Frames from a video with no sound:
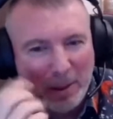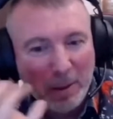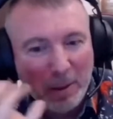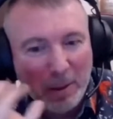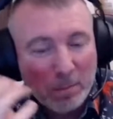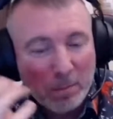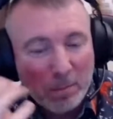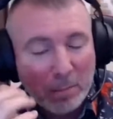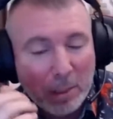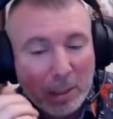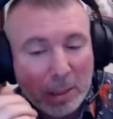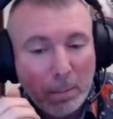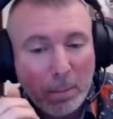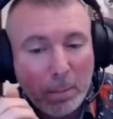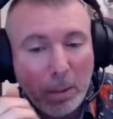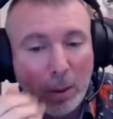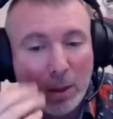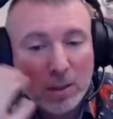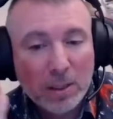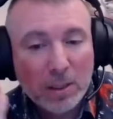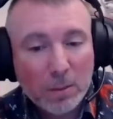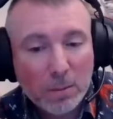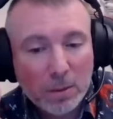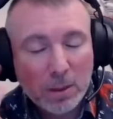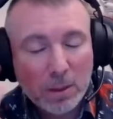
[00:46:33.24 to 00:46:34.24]
But
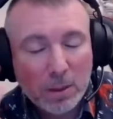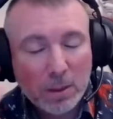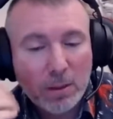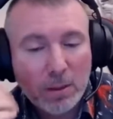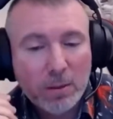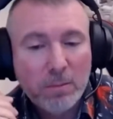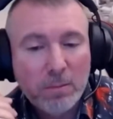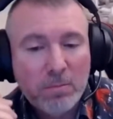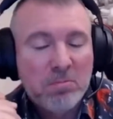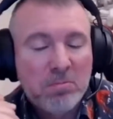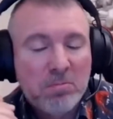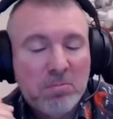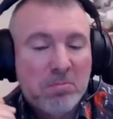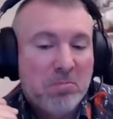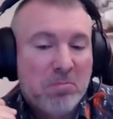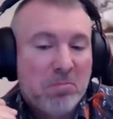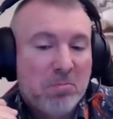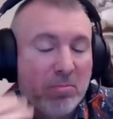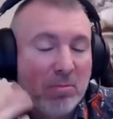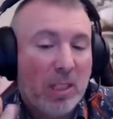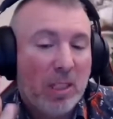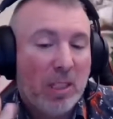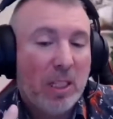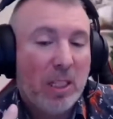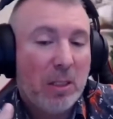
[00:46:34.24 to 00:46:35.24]
possible,
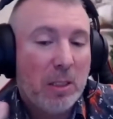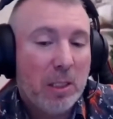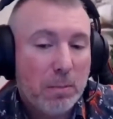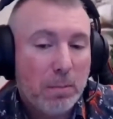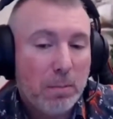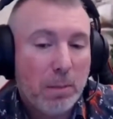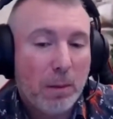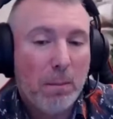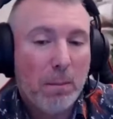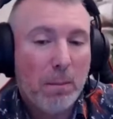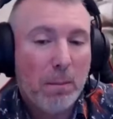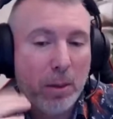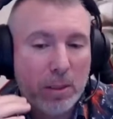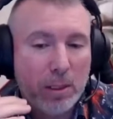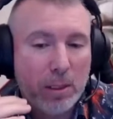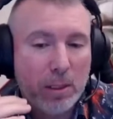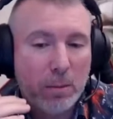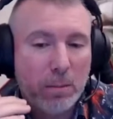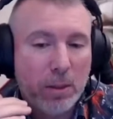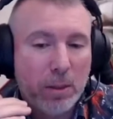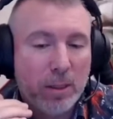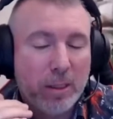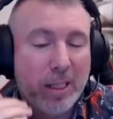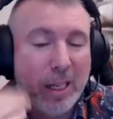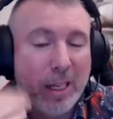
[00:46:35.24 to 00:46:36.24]
it has been
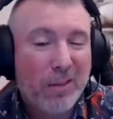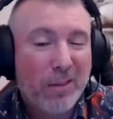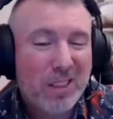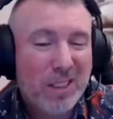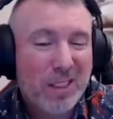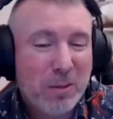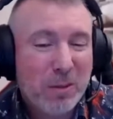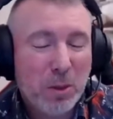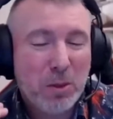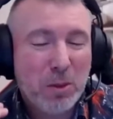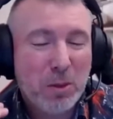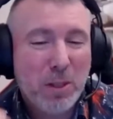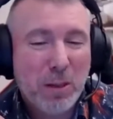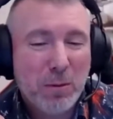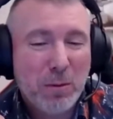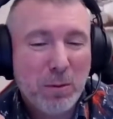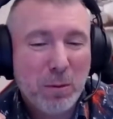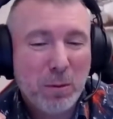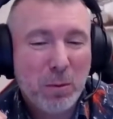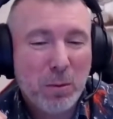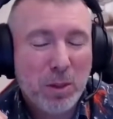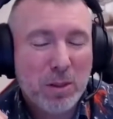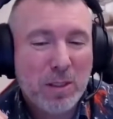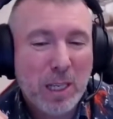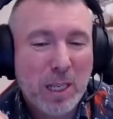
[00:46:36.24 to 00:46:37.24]
possible that everything what you have on
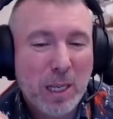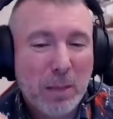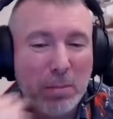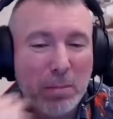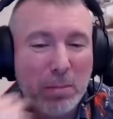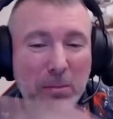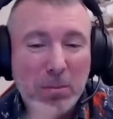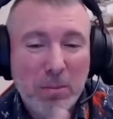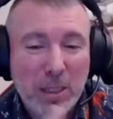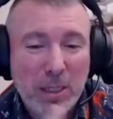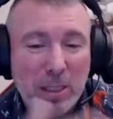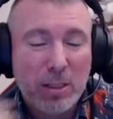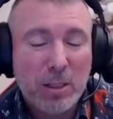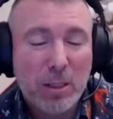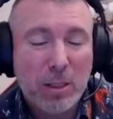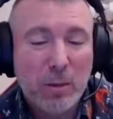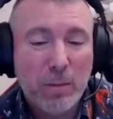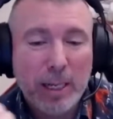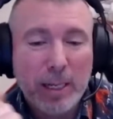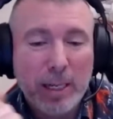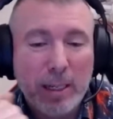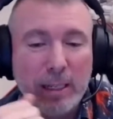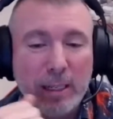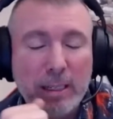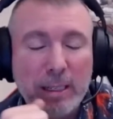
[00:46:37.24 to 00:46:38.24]
WhatsApp is
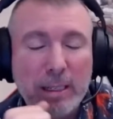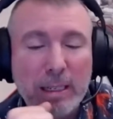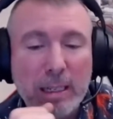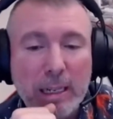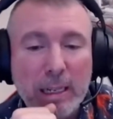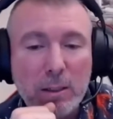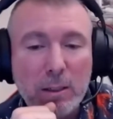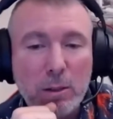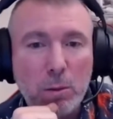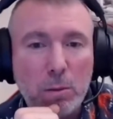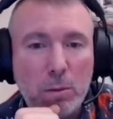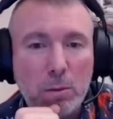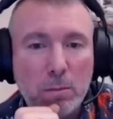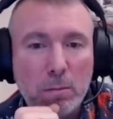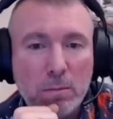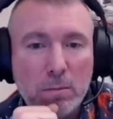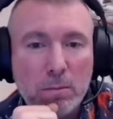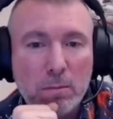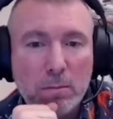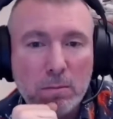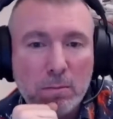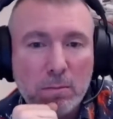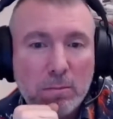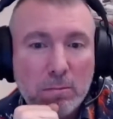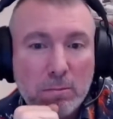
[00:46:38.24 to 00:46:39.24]
directly in there too.
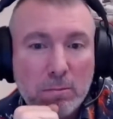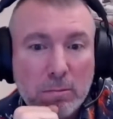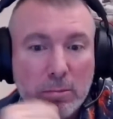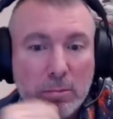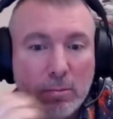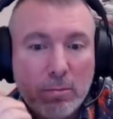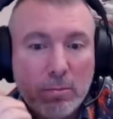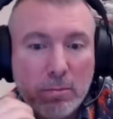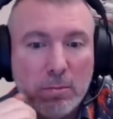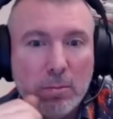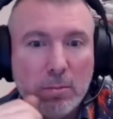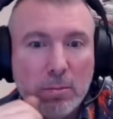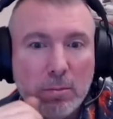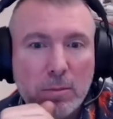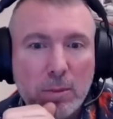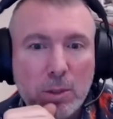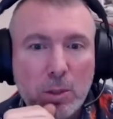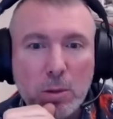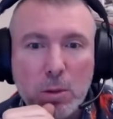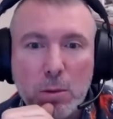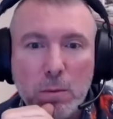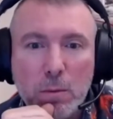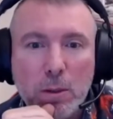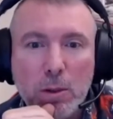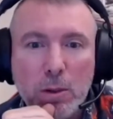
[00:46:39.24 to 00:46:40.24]
So
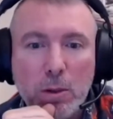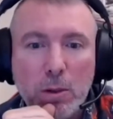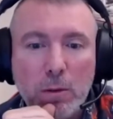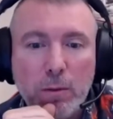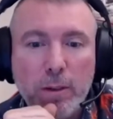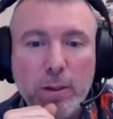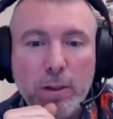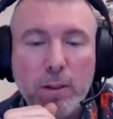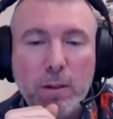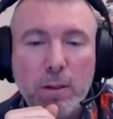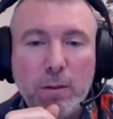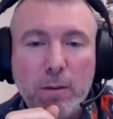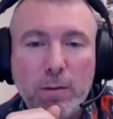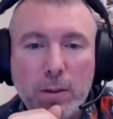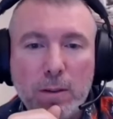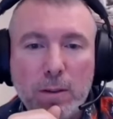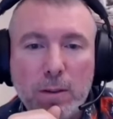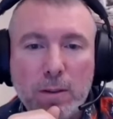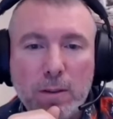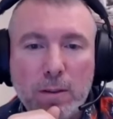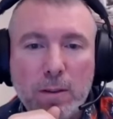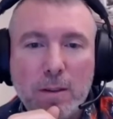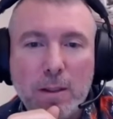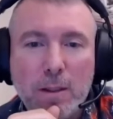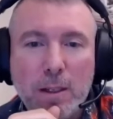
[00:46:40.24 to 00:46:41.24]
you will not feel a
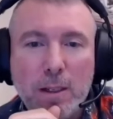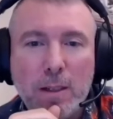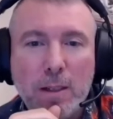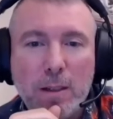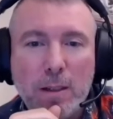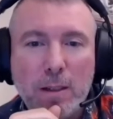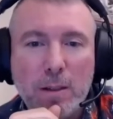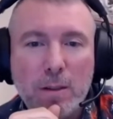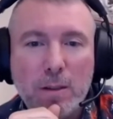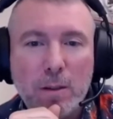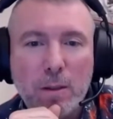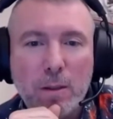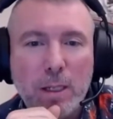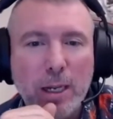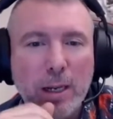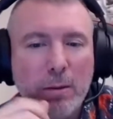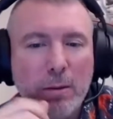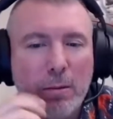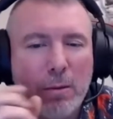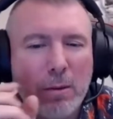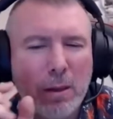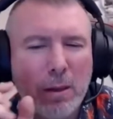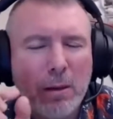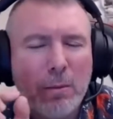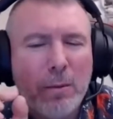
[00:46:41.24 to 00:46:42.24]
difference So there are
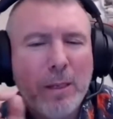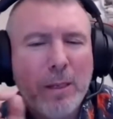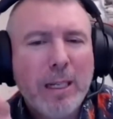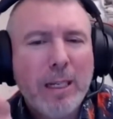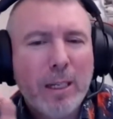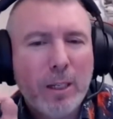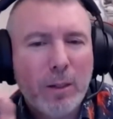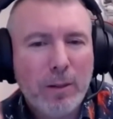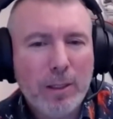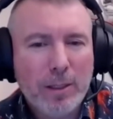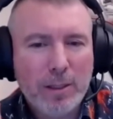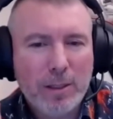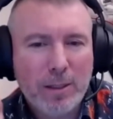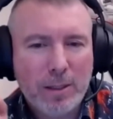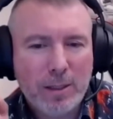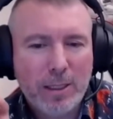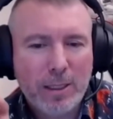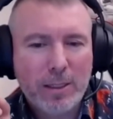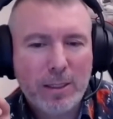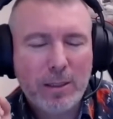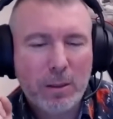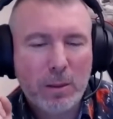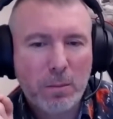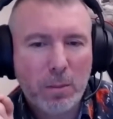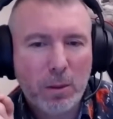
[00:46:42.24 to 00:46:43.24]
really crazy
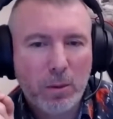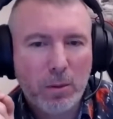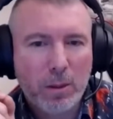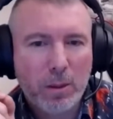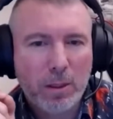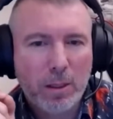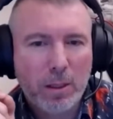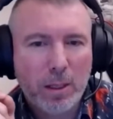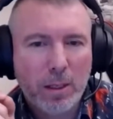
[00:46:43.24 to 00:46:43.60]
things about it.